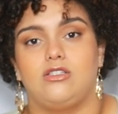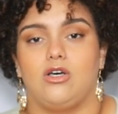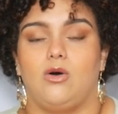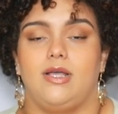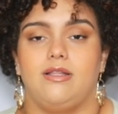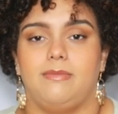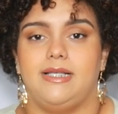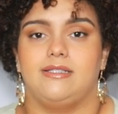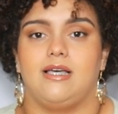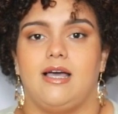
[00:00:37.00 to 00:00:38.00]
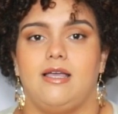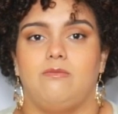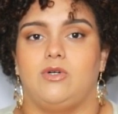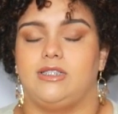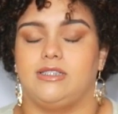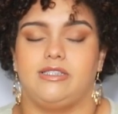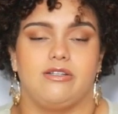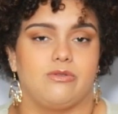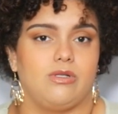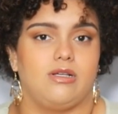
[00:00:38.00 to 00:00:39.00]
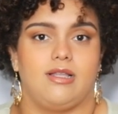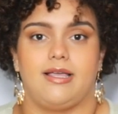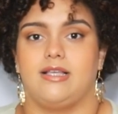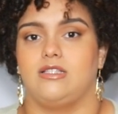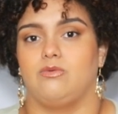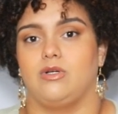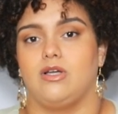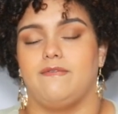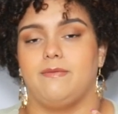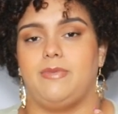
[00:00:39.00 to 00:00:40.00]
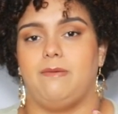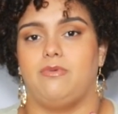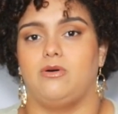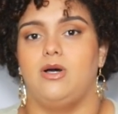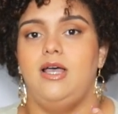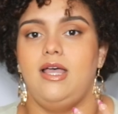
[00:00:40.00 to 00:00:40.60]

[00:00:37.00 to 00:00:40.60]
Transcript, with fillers: So in the meantime, what the series will look like is we're giving people